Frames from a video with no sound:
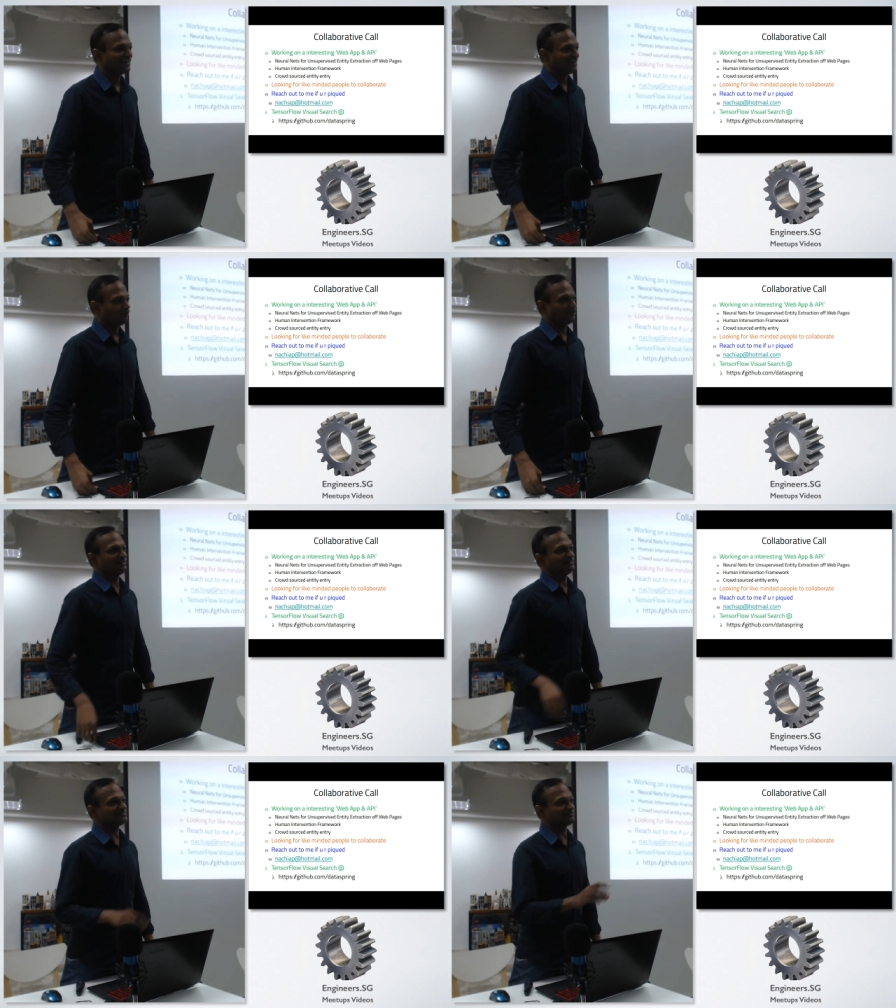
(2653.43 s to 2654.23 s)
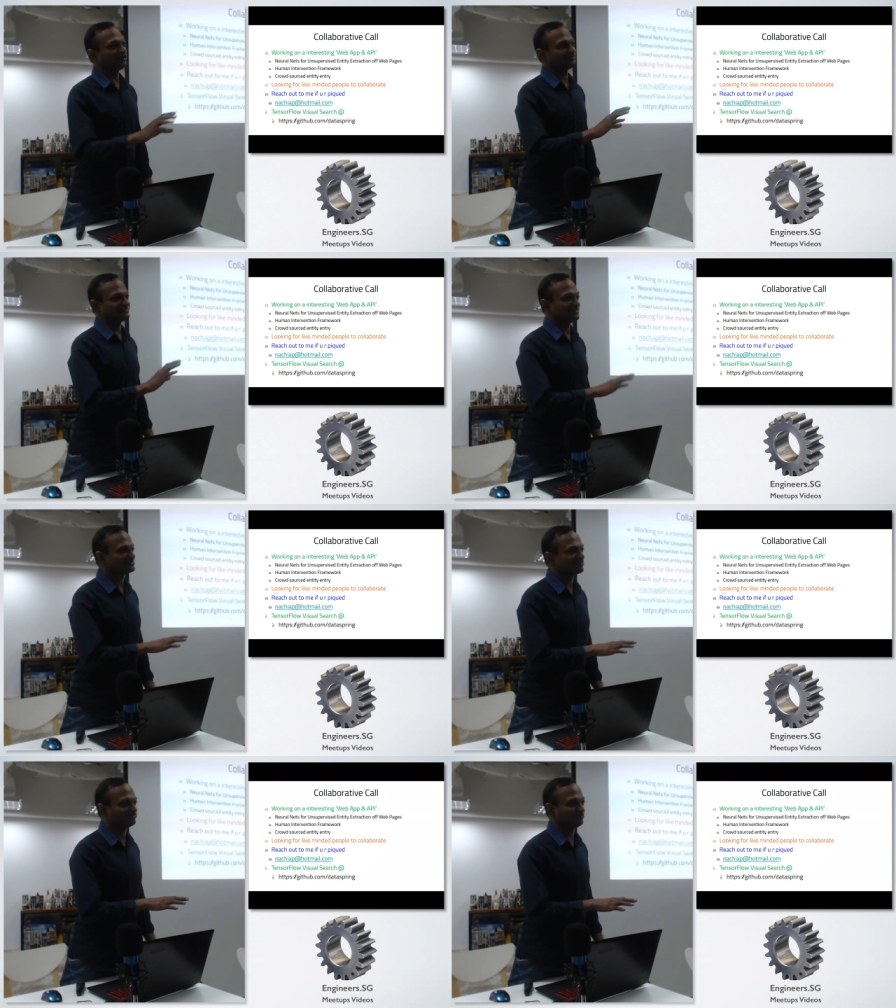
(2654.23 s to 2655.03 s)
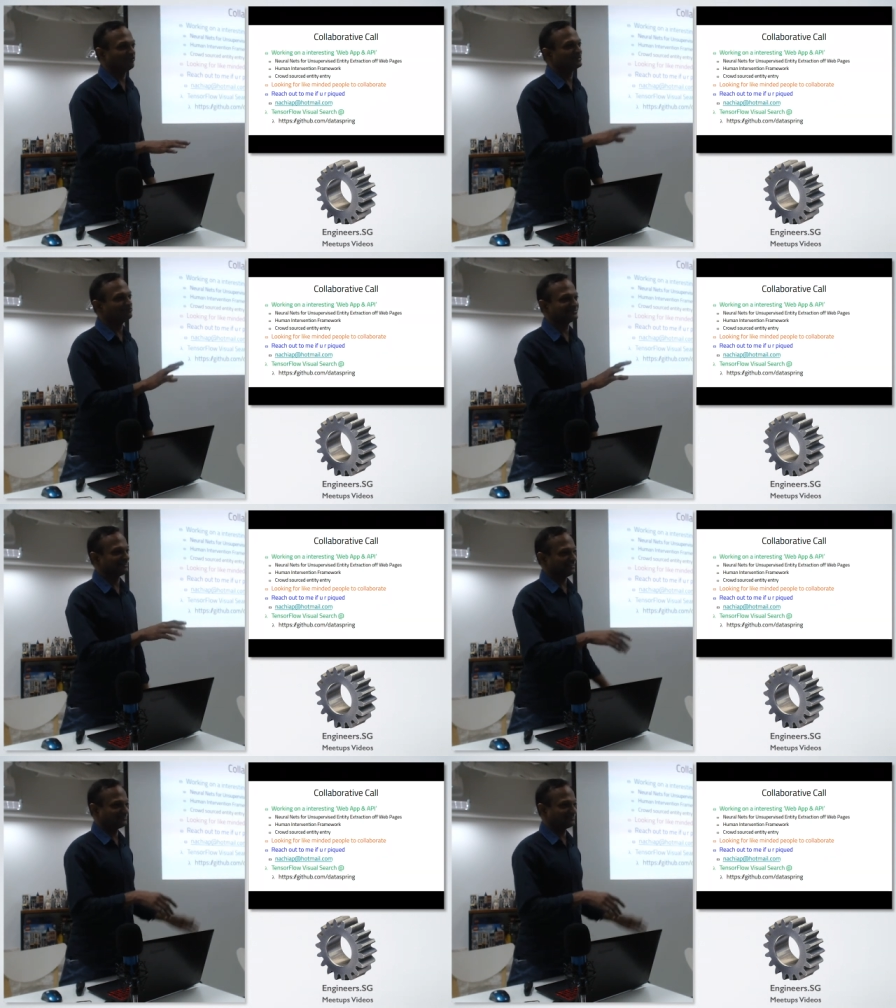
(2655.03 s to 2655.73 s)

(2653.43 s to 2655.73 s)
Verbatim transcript: Well, it's not TensorFlow. It was like